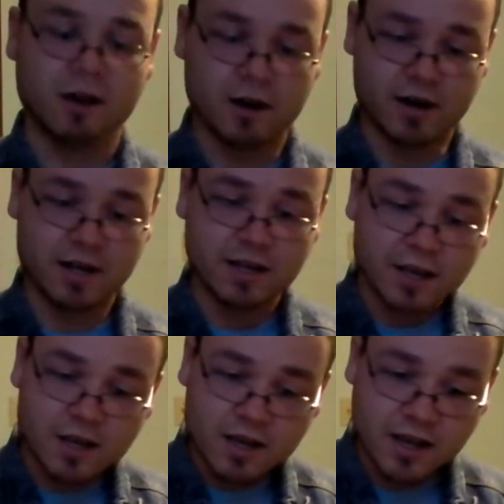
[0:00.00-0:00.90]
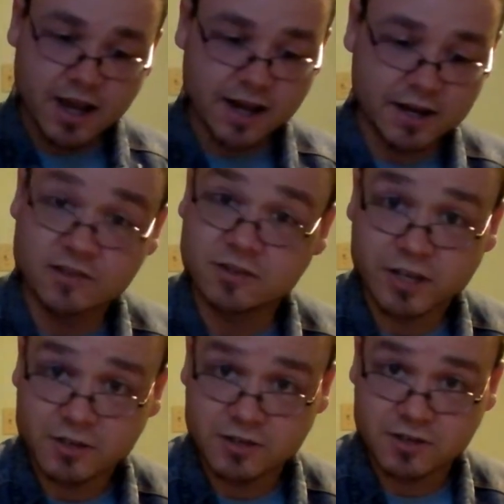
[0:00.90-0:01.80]
All right? And it's
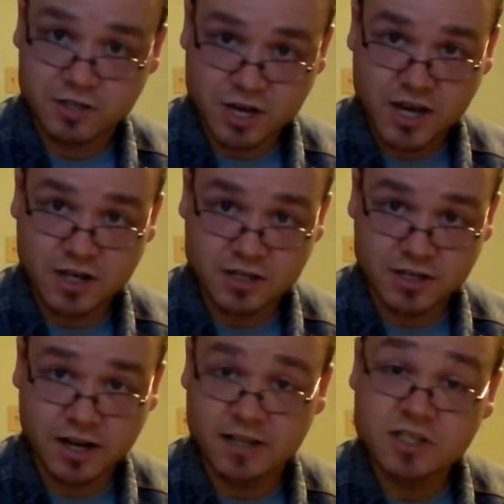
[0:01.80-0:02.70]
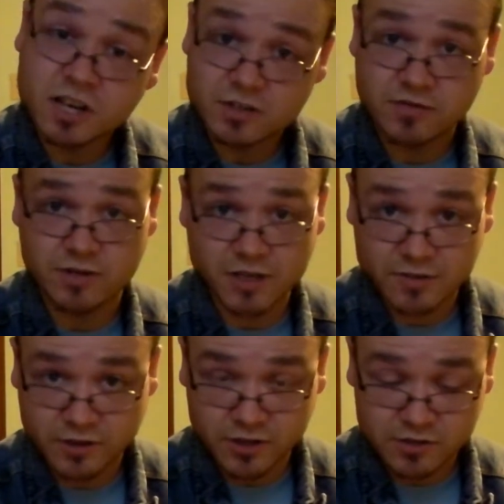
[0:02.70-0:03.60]
linked to change and not just
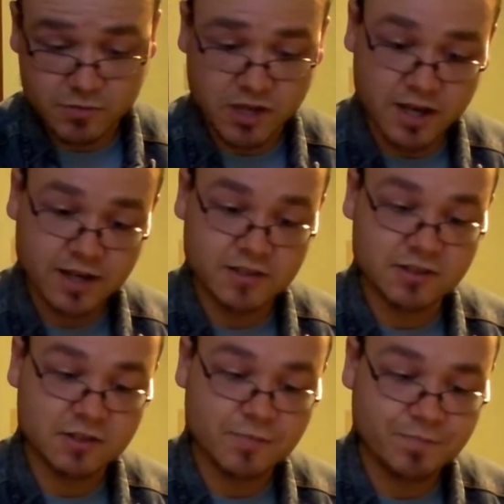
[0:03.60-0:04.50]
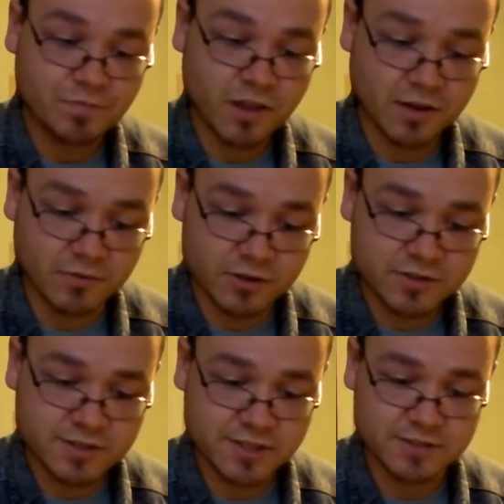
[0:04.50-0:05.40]
forgiveness, because in
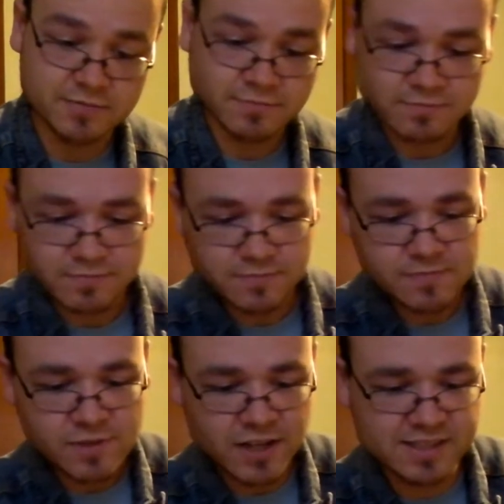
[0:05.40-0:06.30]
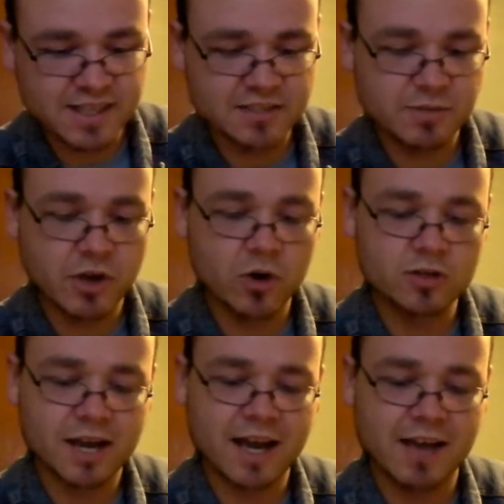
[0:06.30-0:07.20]
verse 10 it says,
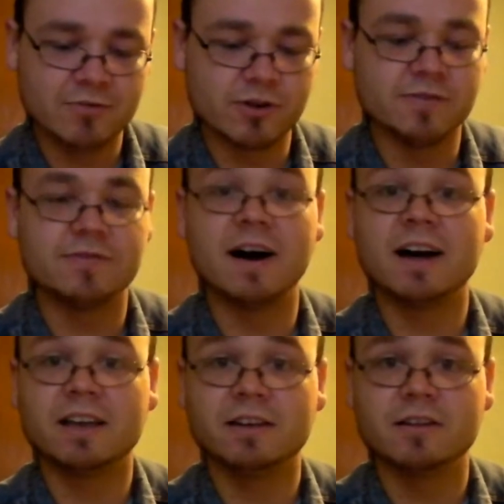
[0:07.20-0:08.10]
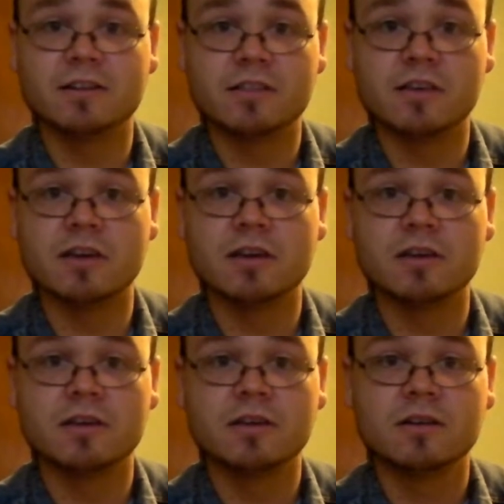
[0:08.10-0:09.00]
behold, I have refined thee.
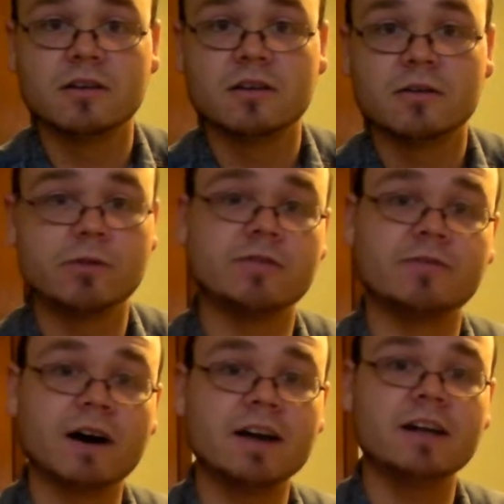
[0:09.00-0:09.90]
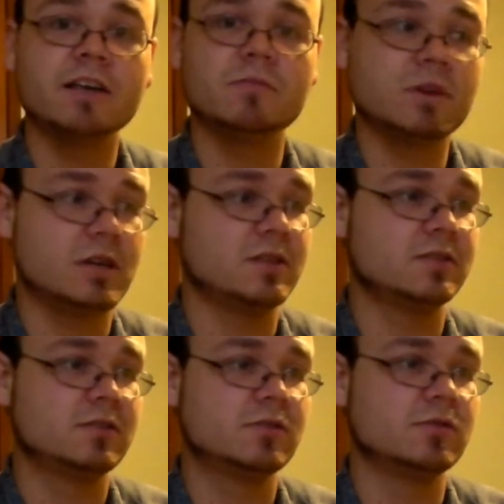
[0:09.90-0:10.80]
Refining
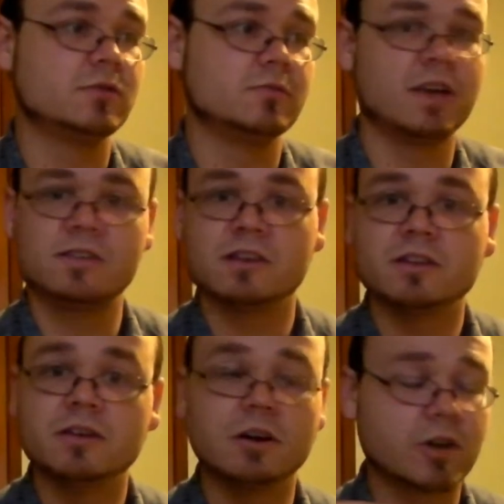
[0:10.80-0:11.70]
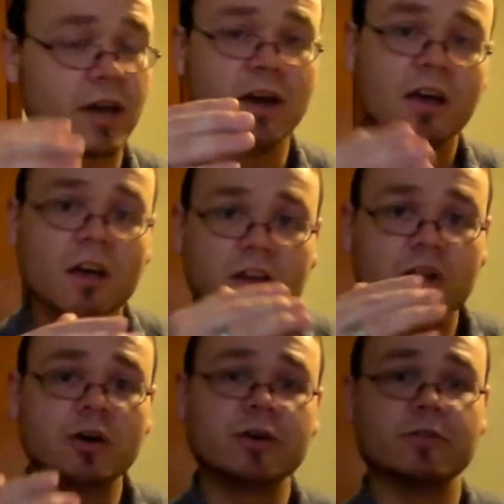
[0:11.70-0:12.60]
means to basically, okay,
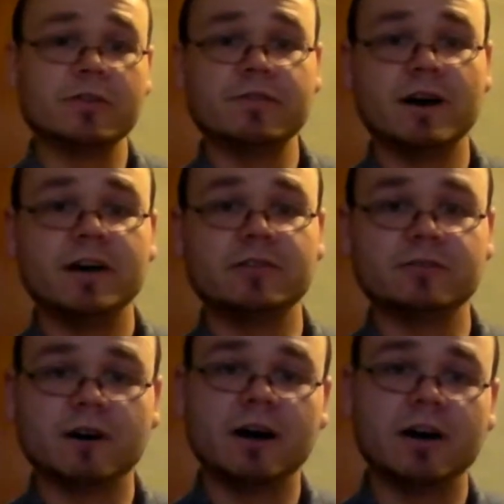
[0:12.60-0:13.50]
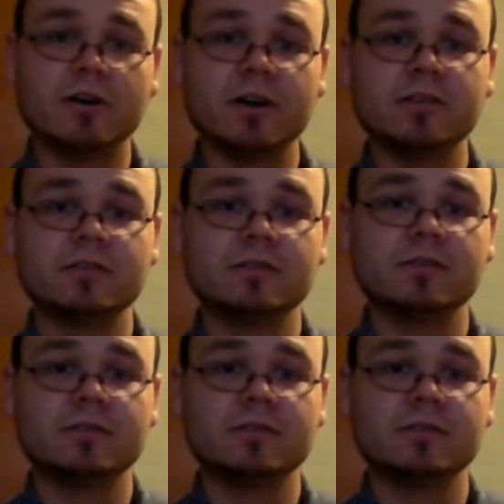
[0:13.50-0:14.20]
you know what a refiner's fire is?